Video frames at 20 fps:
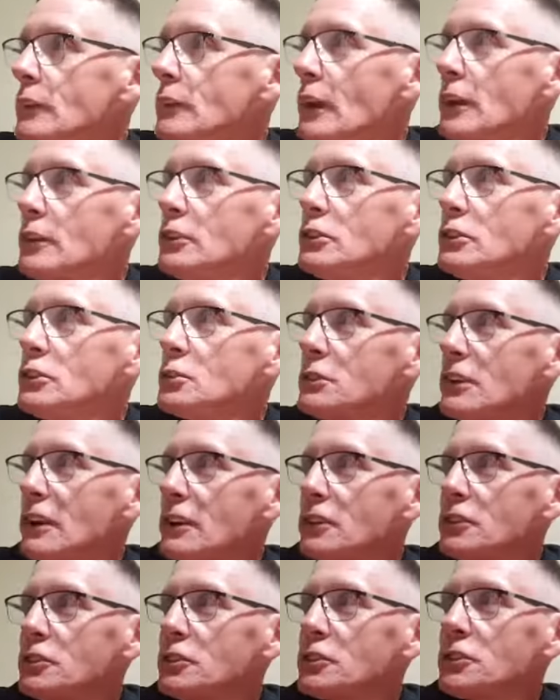How do you do an
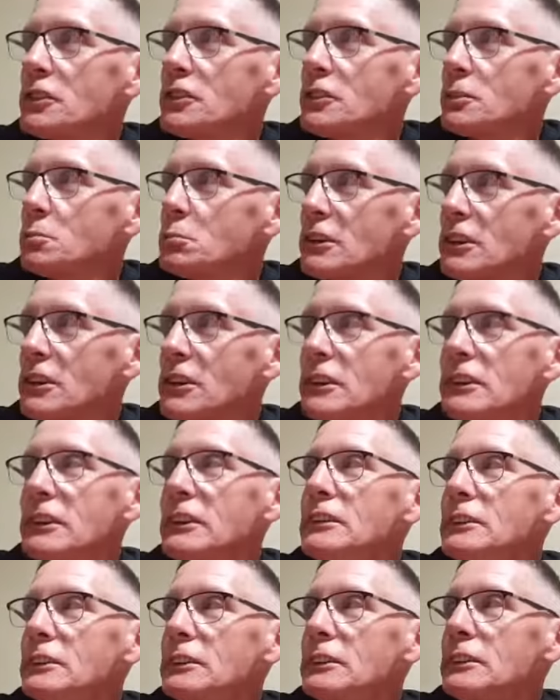exorcism to
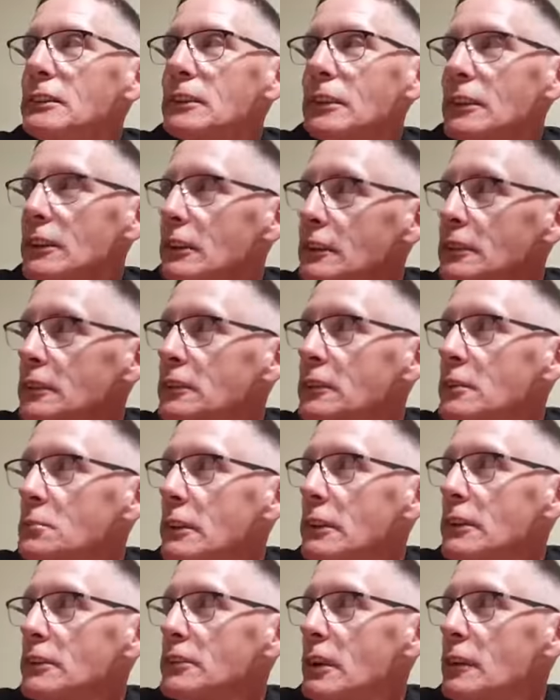cleanse cleanse
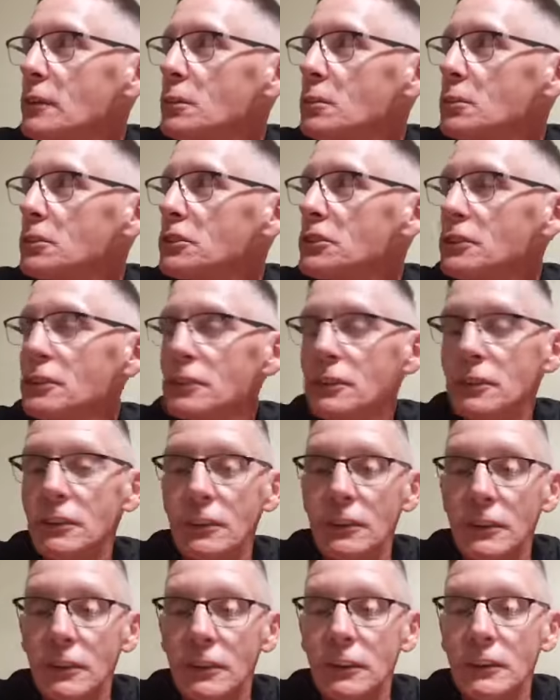somebody's house?
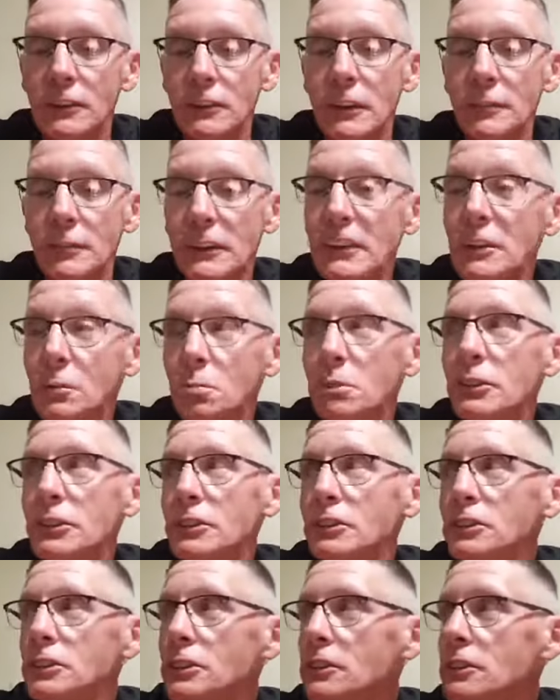You have to get a
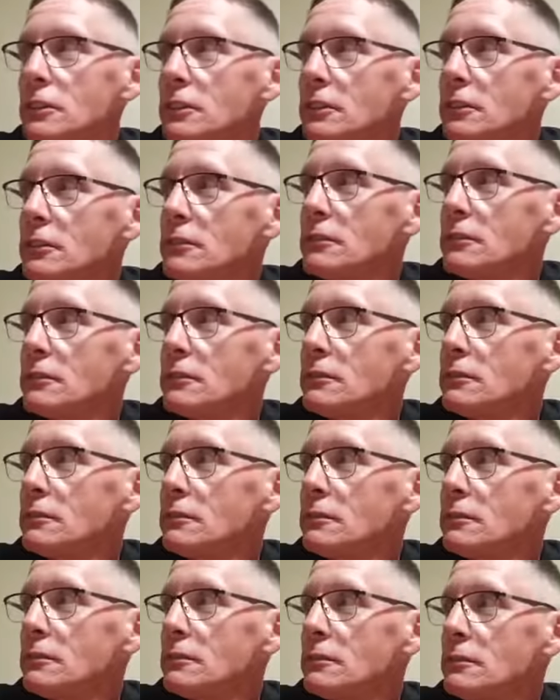priest.
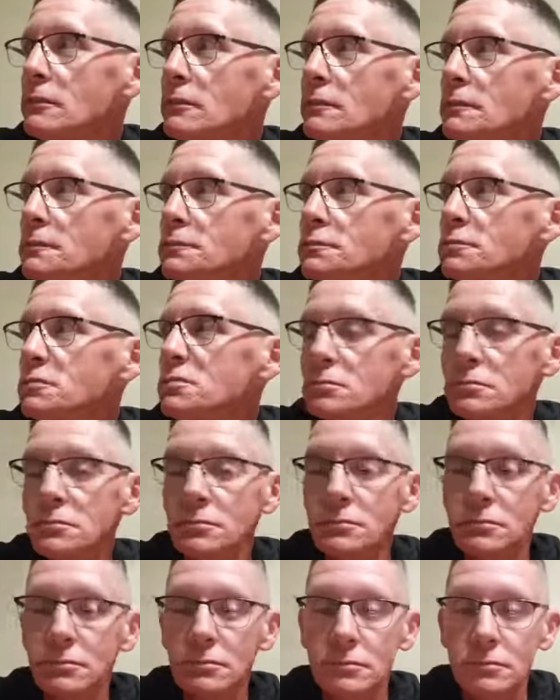No, but
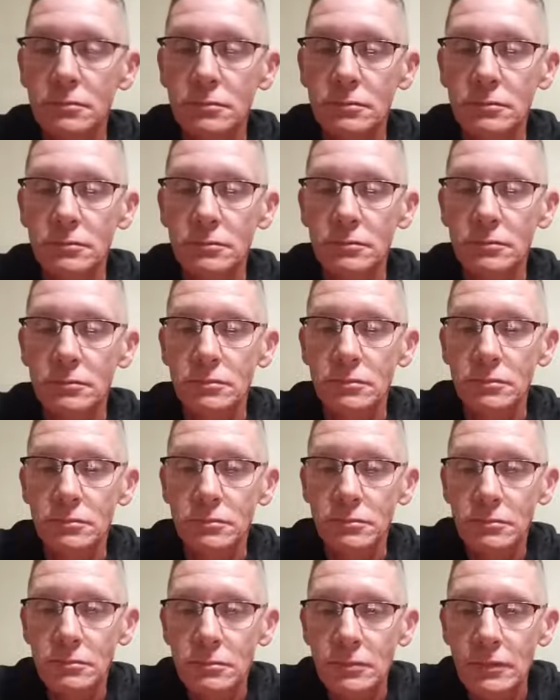like,
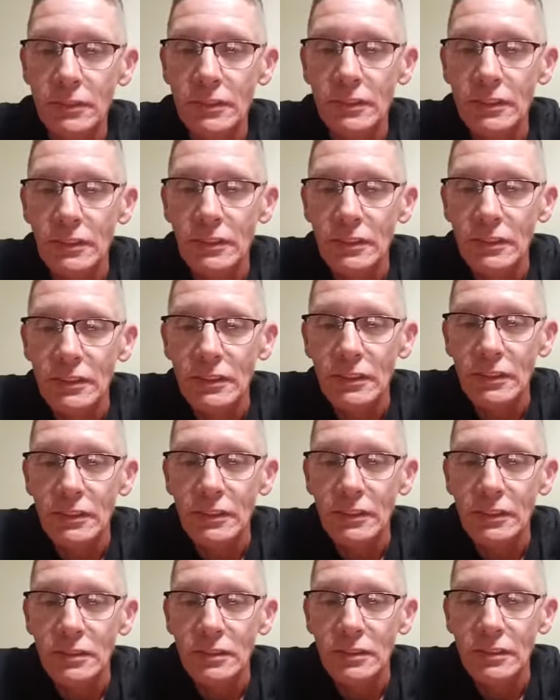how would that cleanse
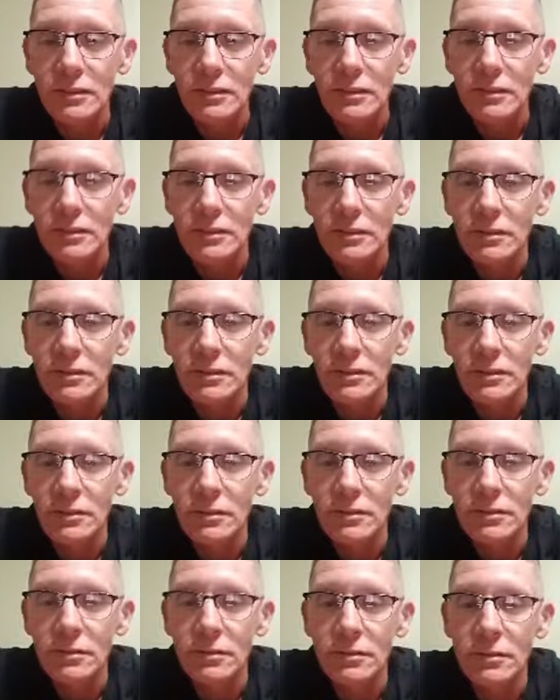it? It's
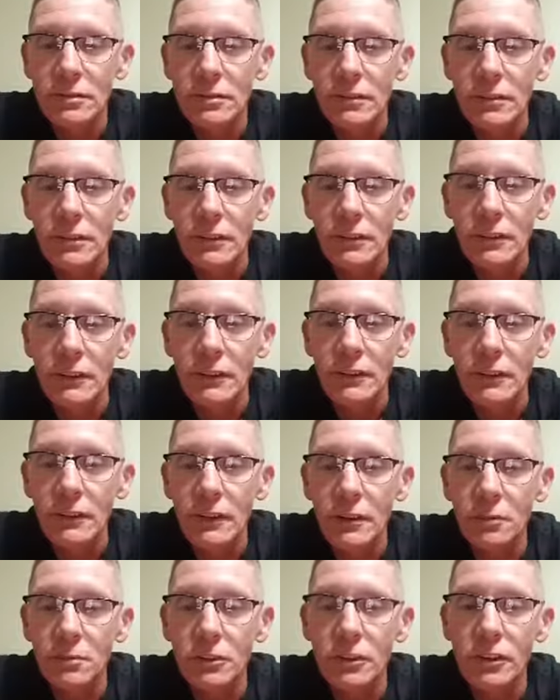saying here.
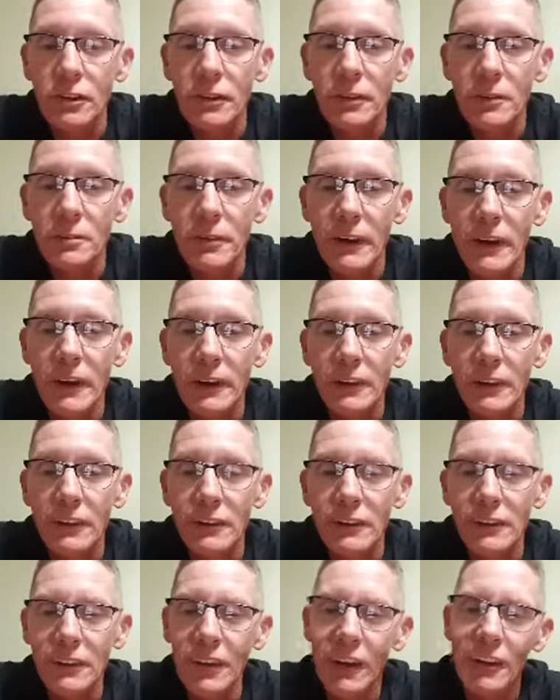Oh, I'm sorry, Pat.
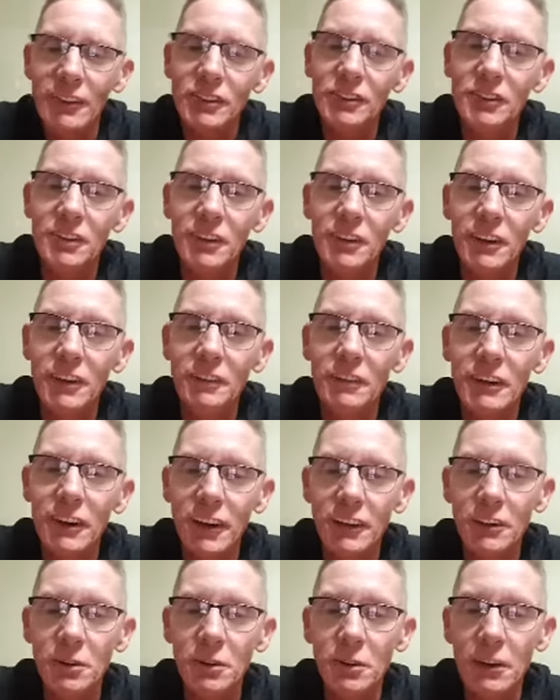I still love you. How
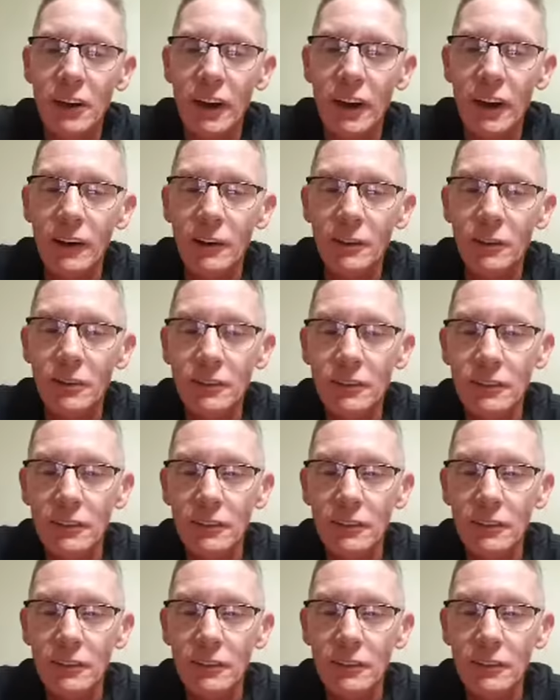you doing, Kyle?